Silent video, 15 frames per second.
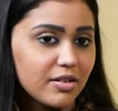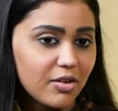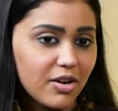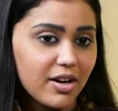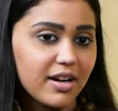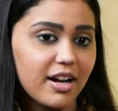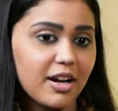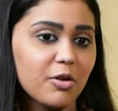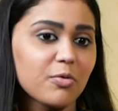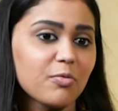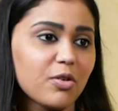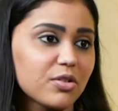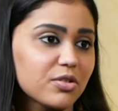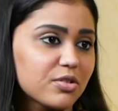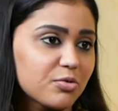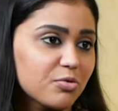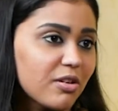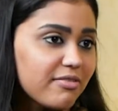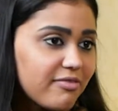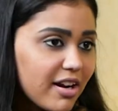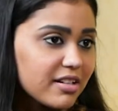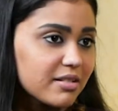and I don't want to
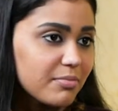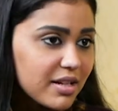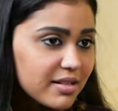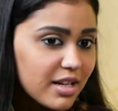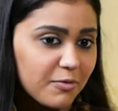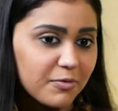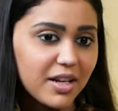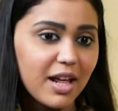affect myself,